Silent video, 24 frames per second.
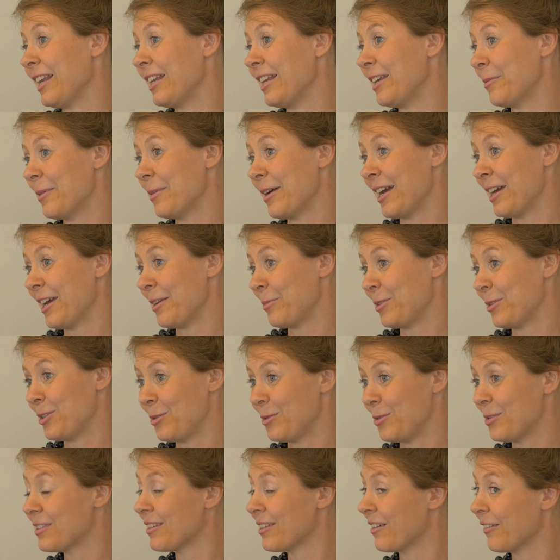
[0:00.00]
anyway and we
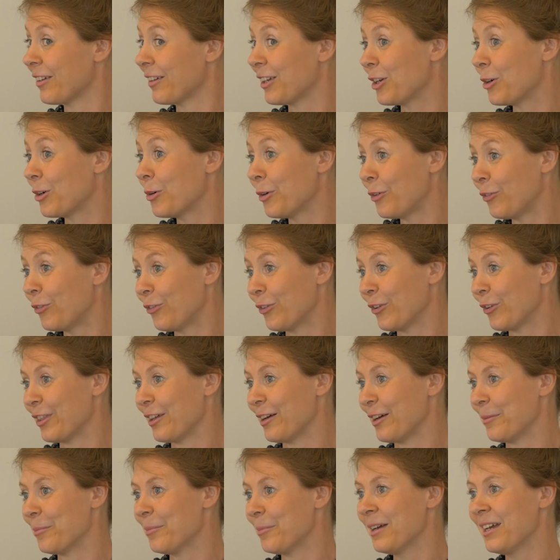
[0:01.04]
do something good for
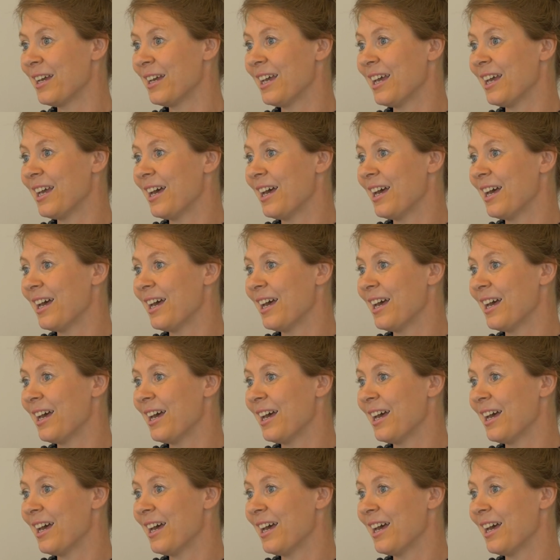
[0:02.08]
them.